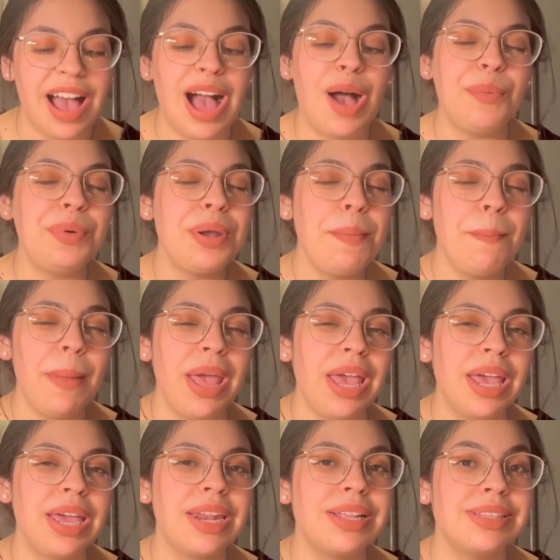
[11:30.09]
I want to
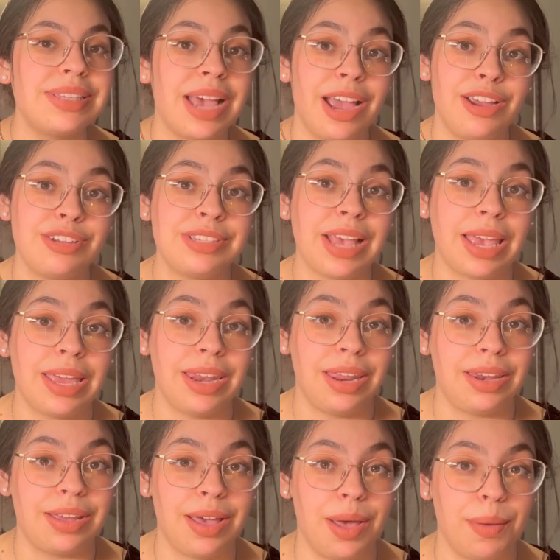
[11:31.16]
make an entire second
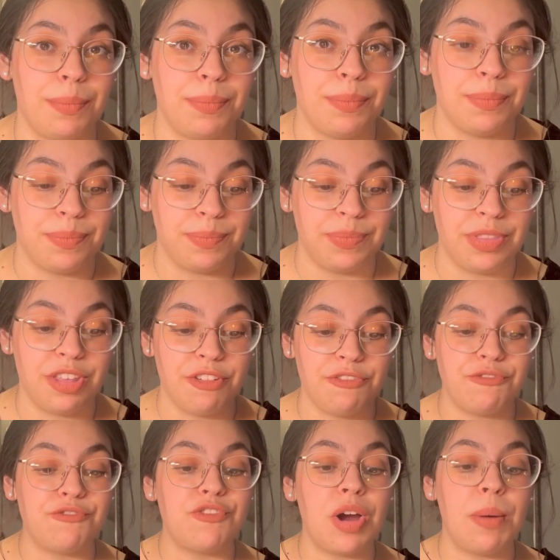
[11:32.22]
income
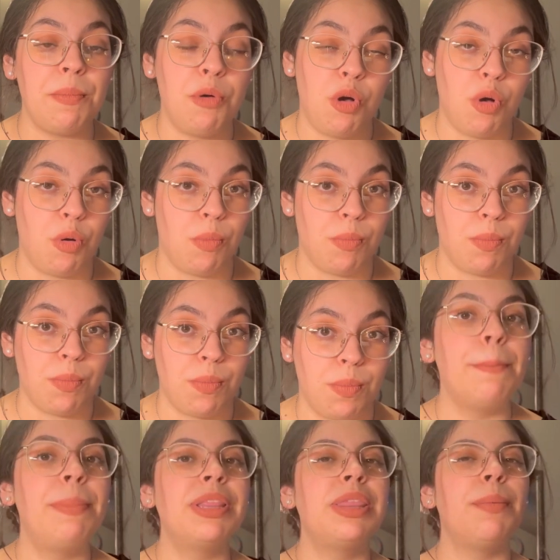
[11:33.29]
from home.
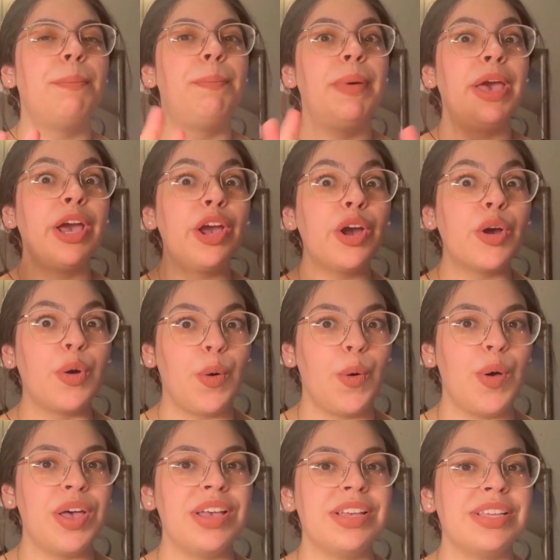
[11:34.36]
But the bigger
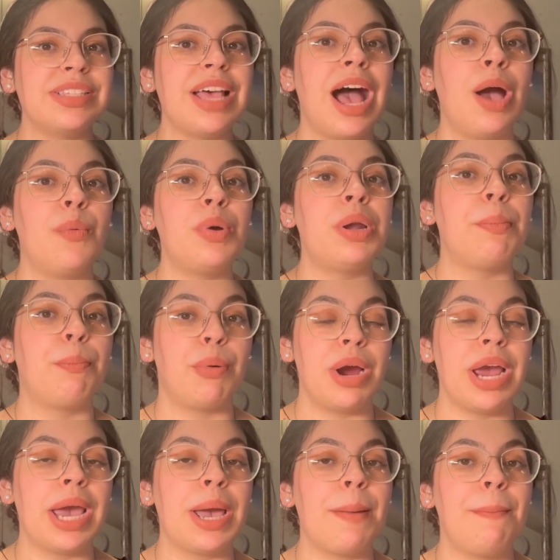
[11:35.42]
goal is I want to
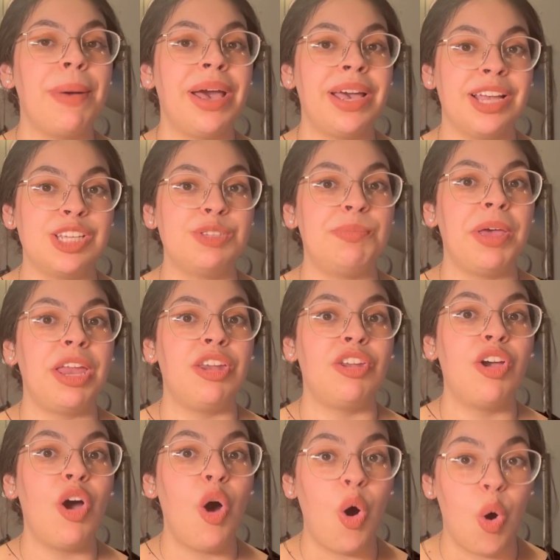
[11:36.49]
bring my
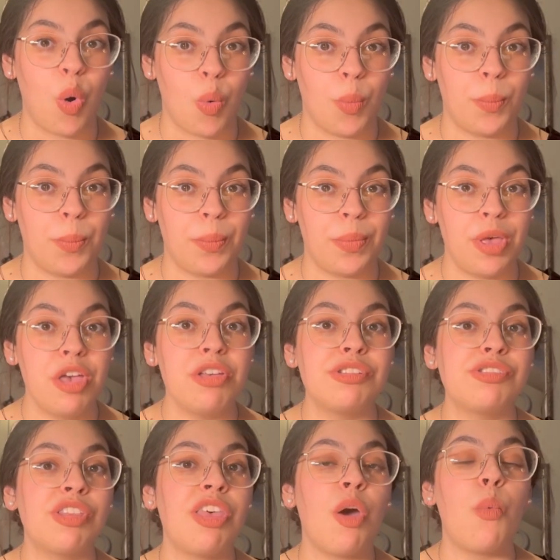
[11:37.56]
husband home
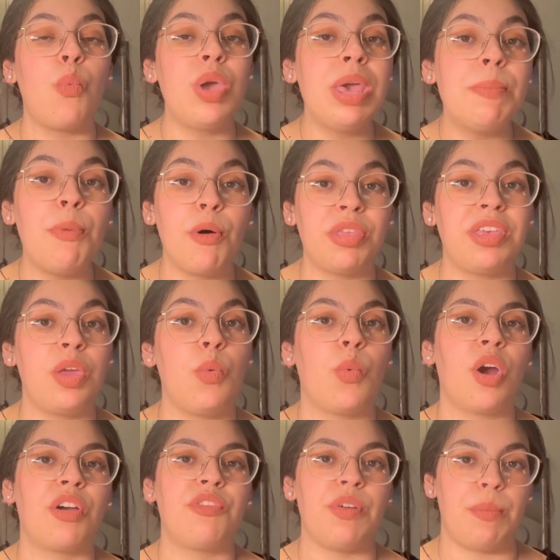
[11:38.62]
so that we both can
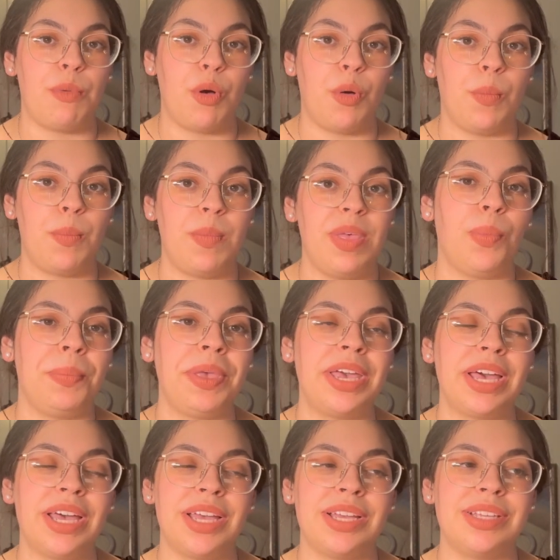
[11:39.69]
work from home,
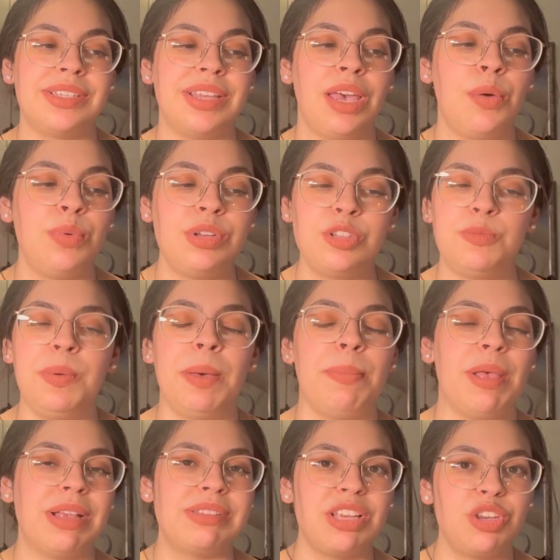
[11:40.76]
because it would just be a
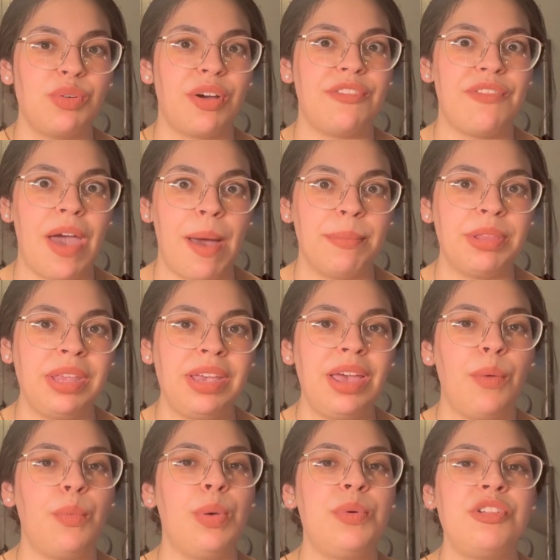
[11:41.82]
blessing to our family.
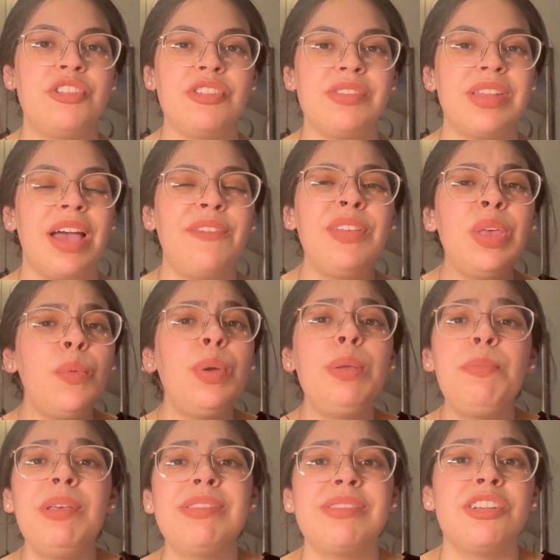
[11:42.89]
And we would just, I feel like we'd
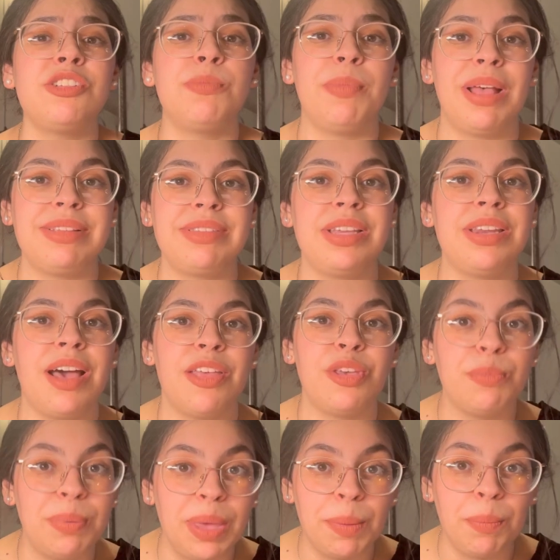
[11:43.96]
be such a blessing to other
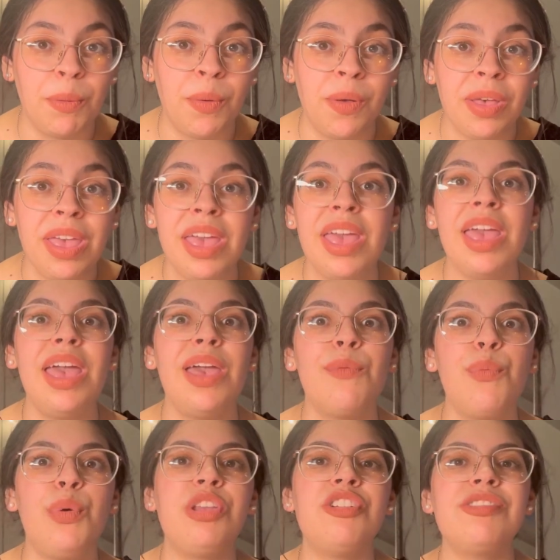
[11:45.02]
people if
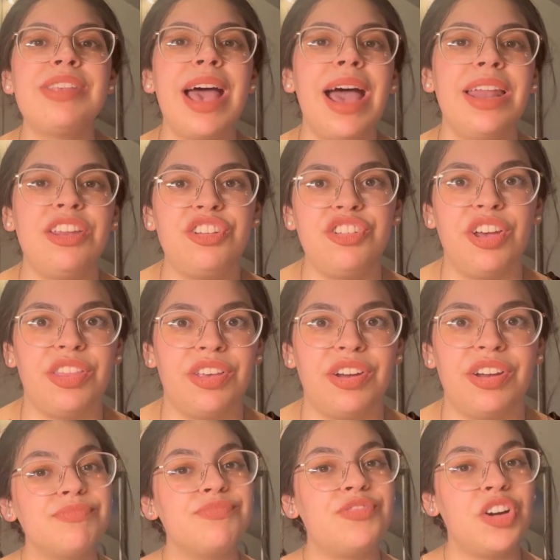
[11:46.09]
we just had each
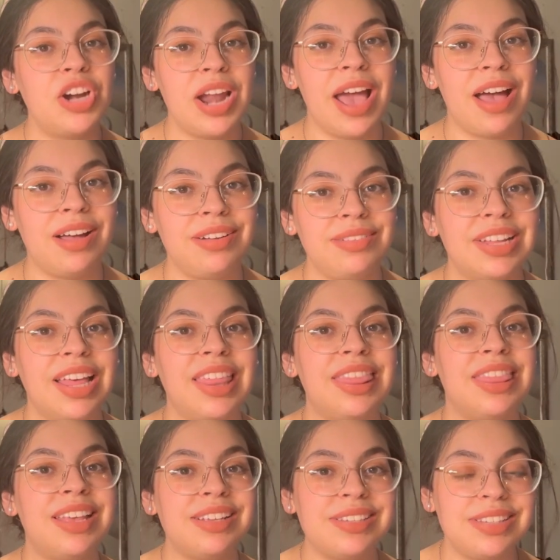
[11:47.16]
other. For now,
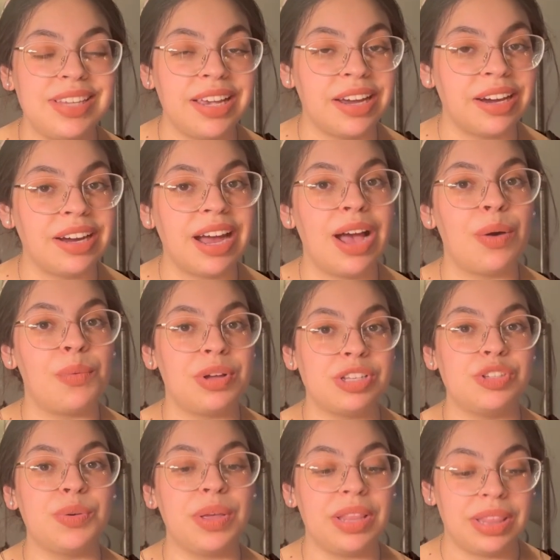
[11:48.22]
this year, I want
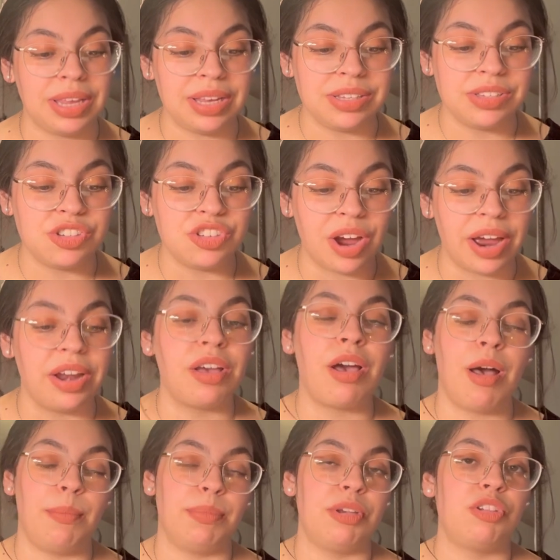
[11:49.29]
to at least try and
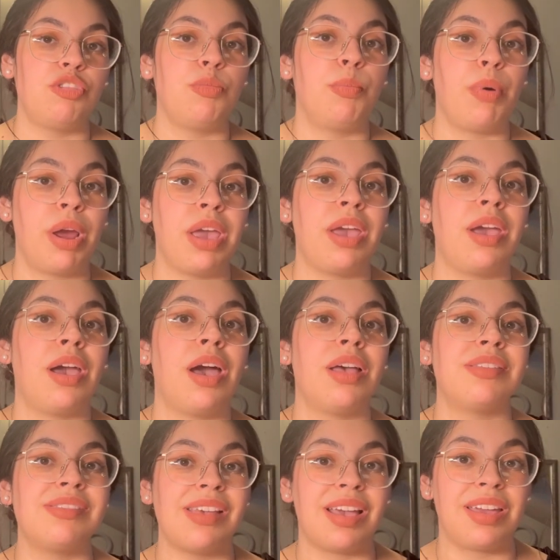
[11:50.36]
accomplish bringing a
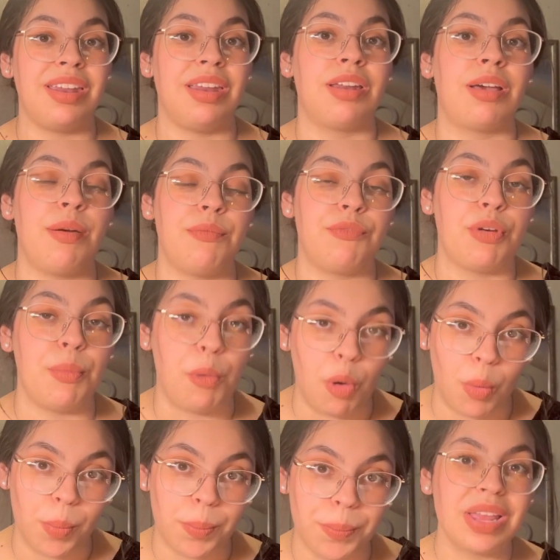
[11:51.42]
second income from
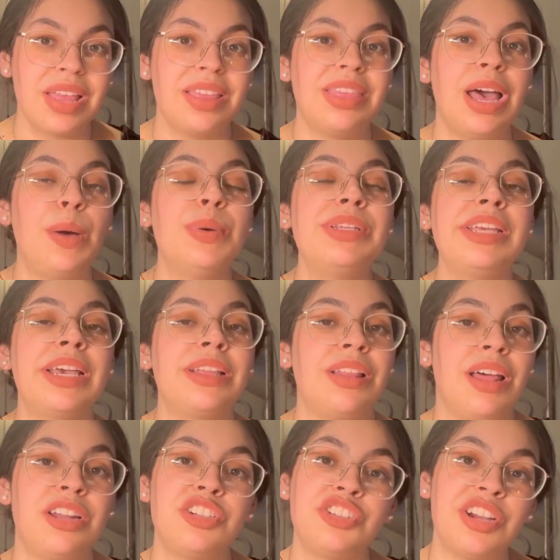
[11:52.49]
home. That would take a
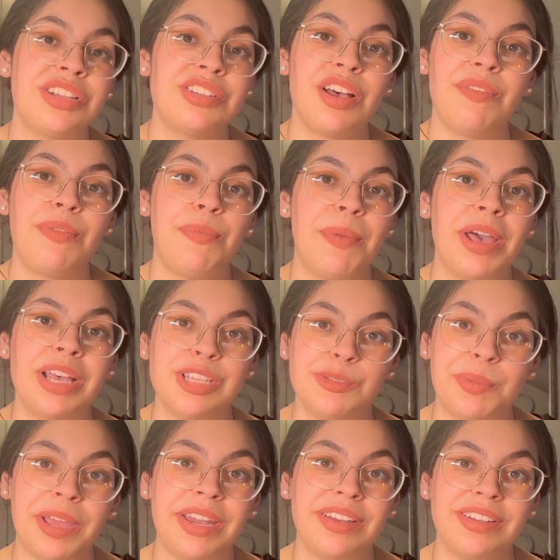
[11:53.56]
lot of stress off of my
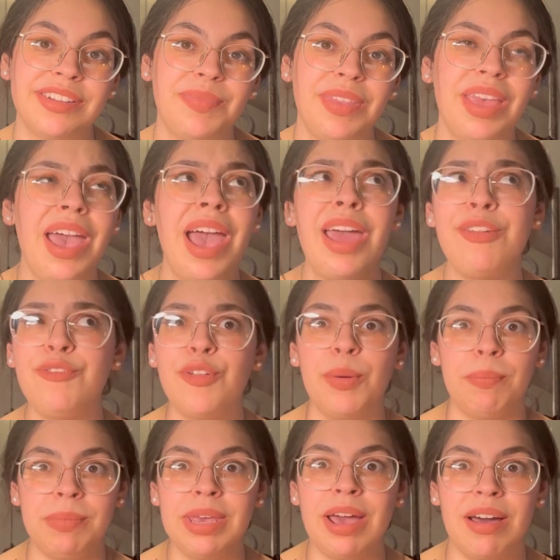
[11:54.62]
husband. And for
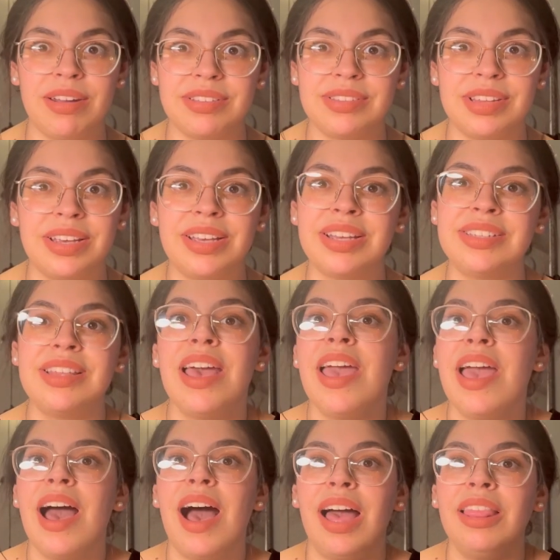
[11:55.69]
me, honestly, because
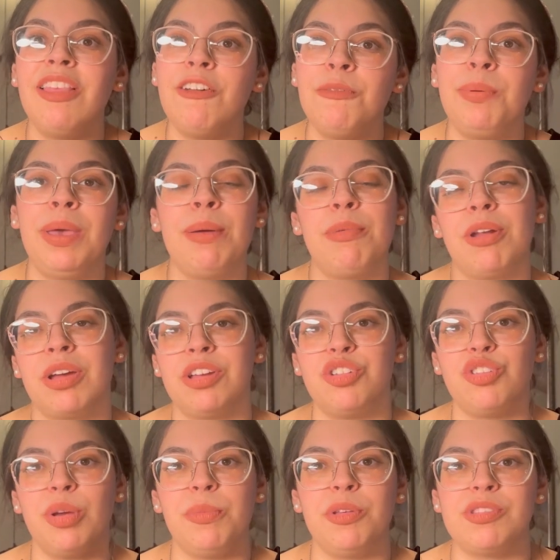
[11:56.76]
I love being able to
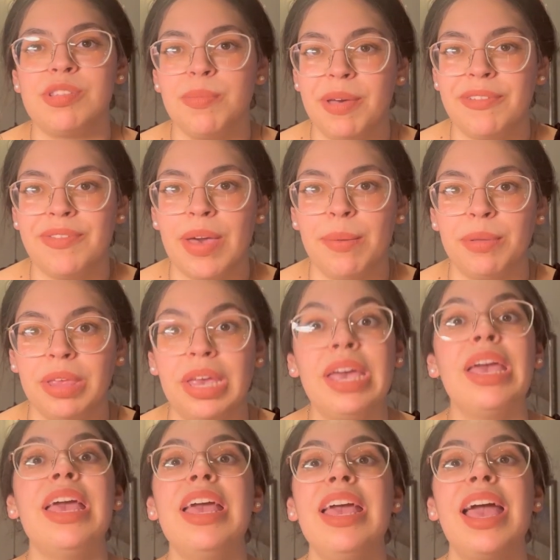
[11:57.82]
contribute to my family.